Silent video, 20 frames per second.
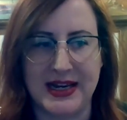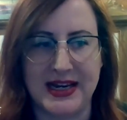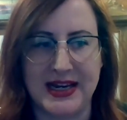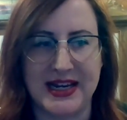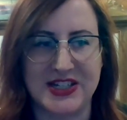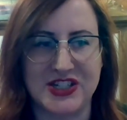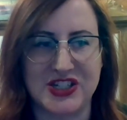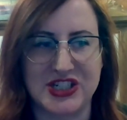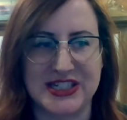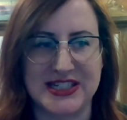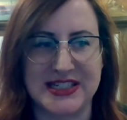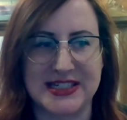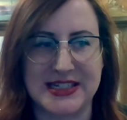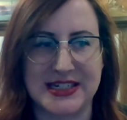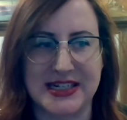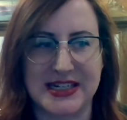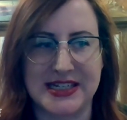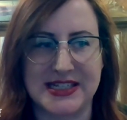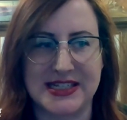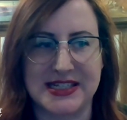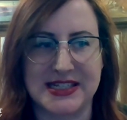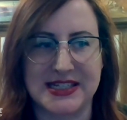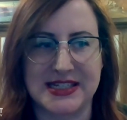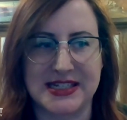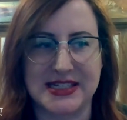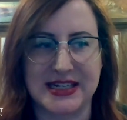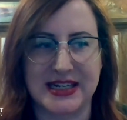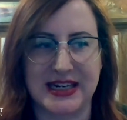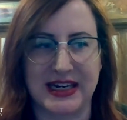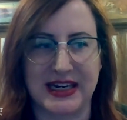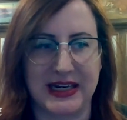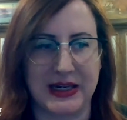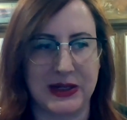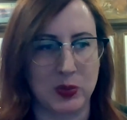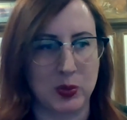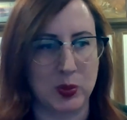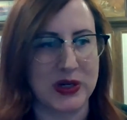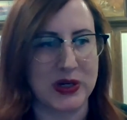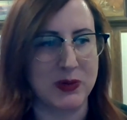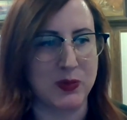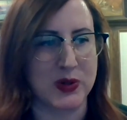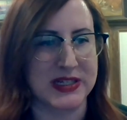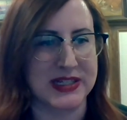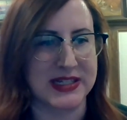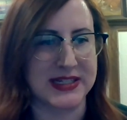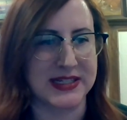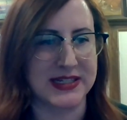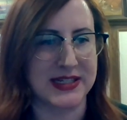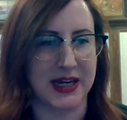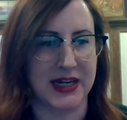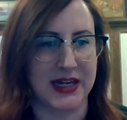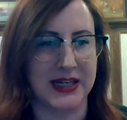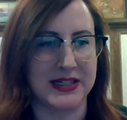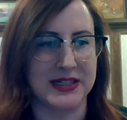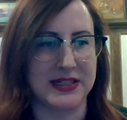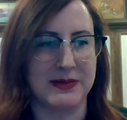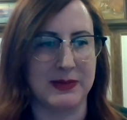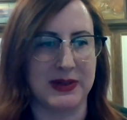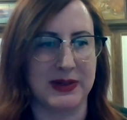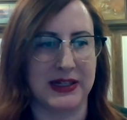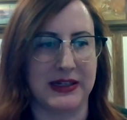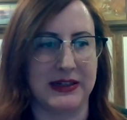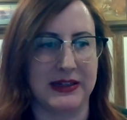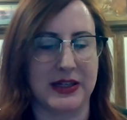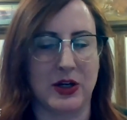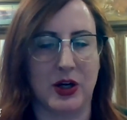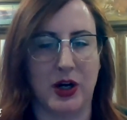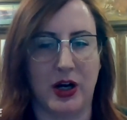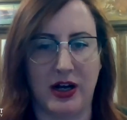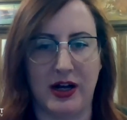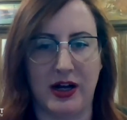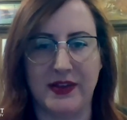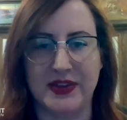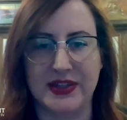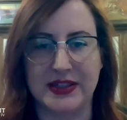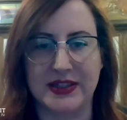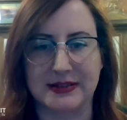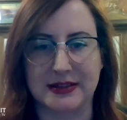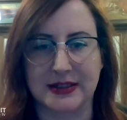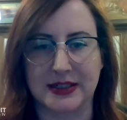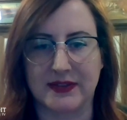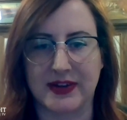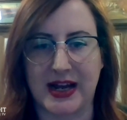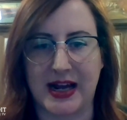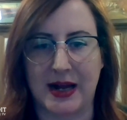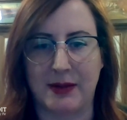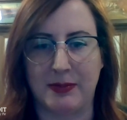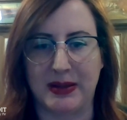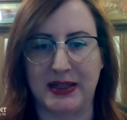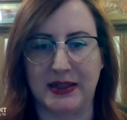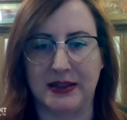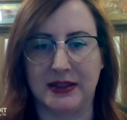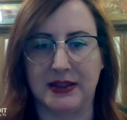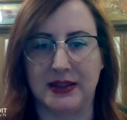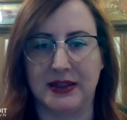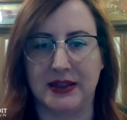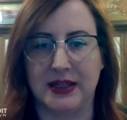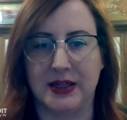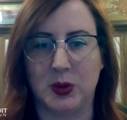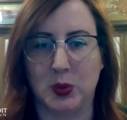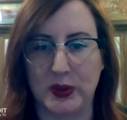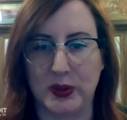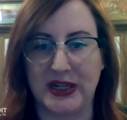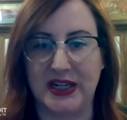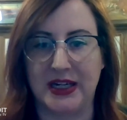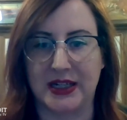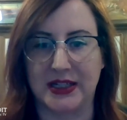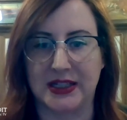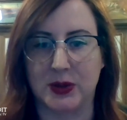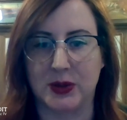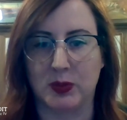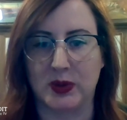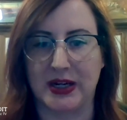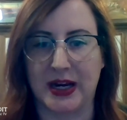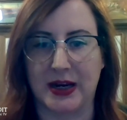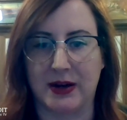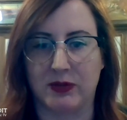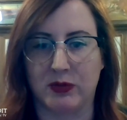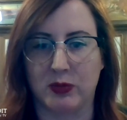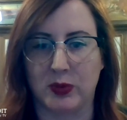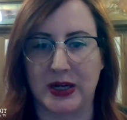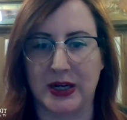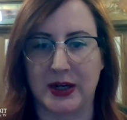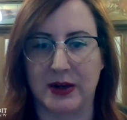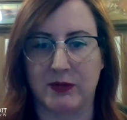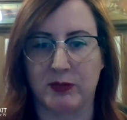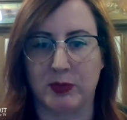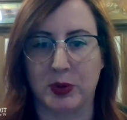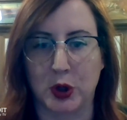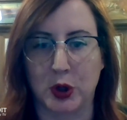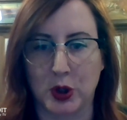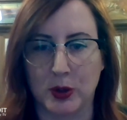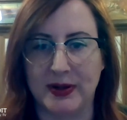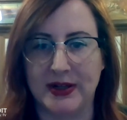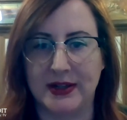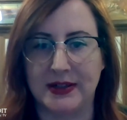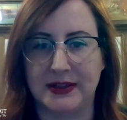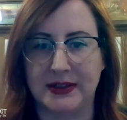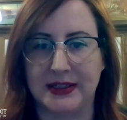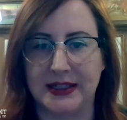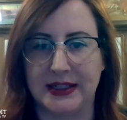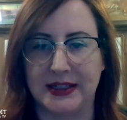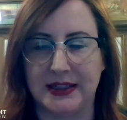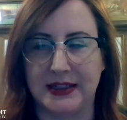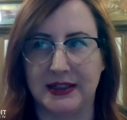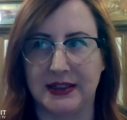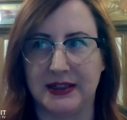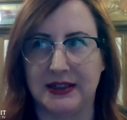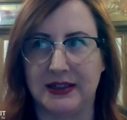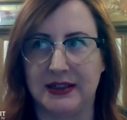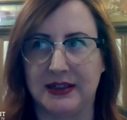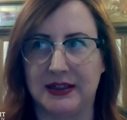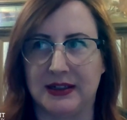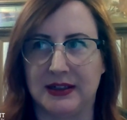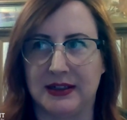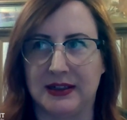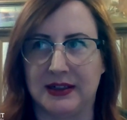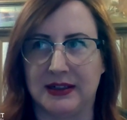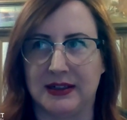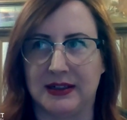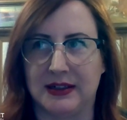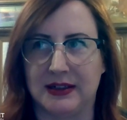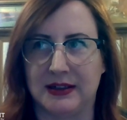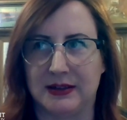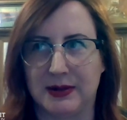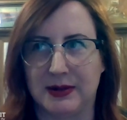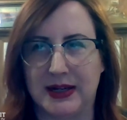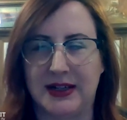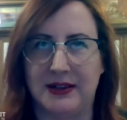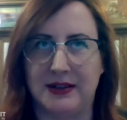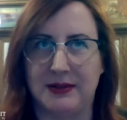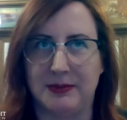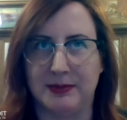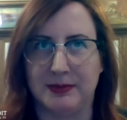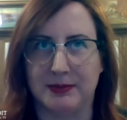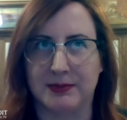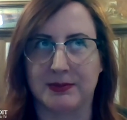It was stunning to me that all this could have happened in a week, that we have permanently, well,